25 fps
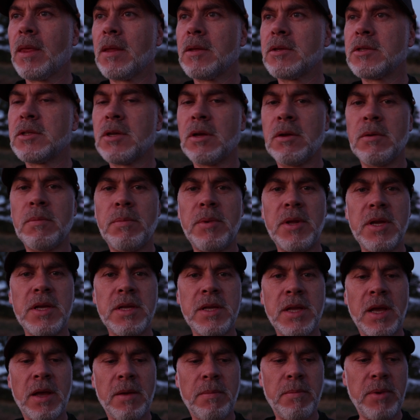So
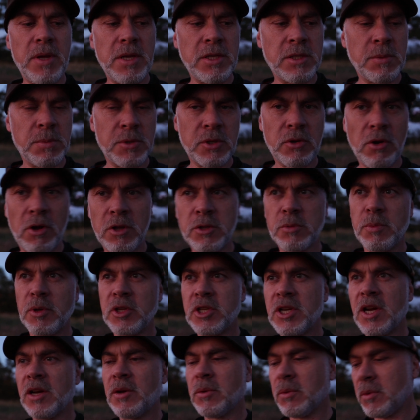please subscribe to my
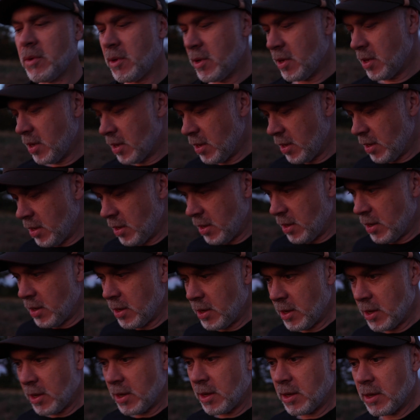channel,
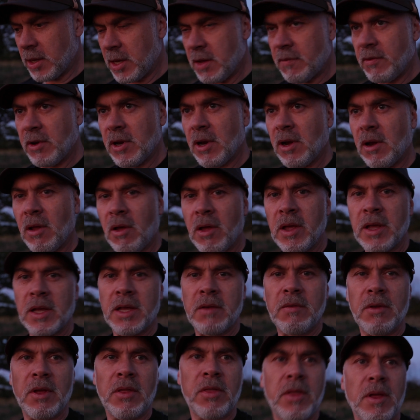give it a like,
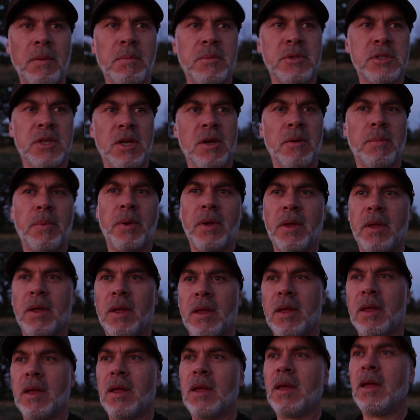give it a thumbs up,
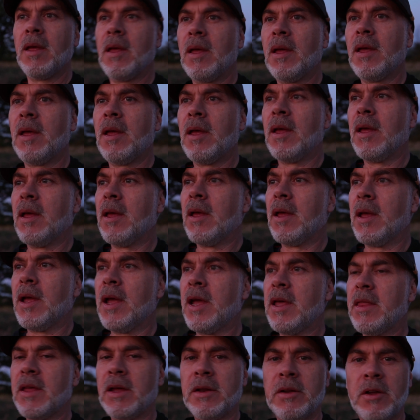
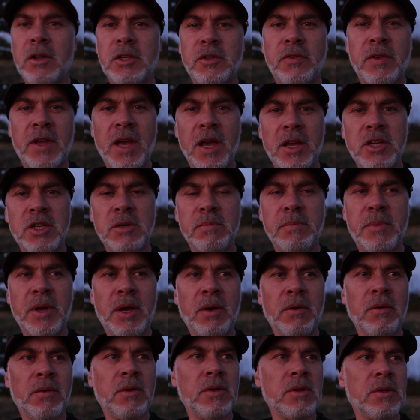hit that notification
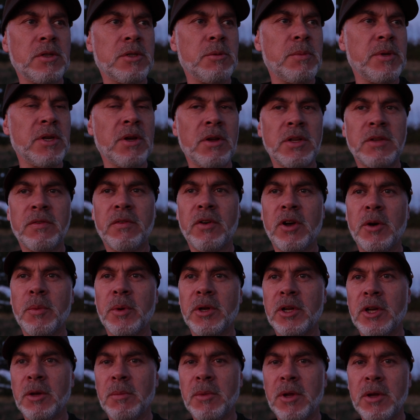bell to be notified
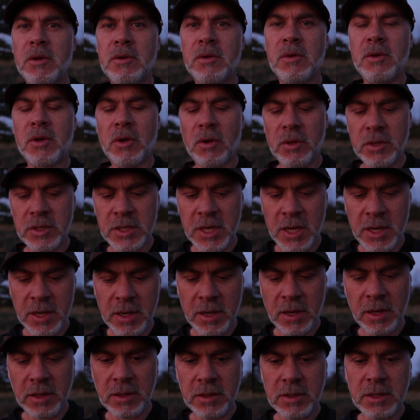when I upload new
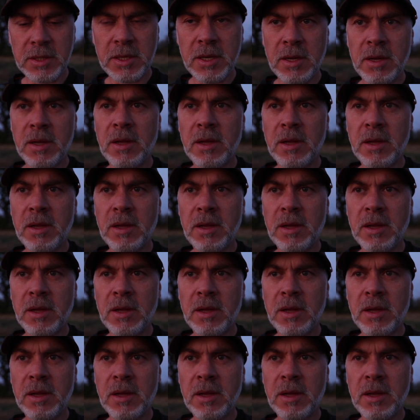content, and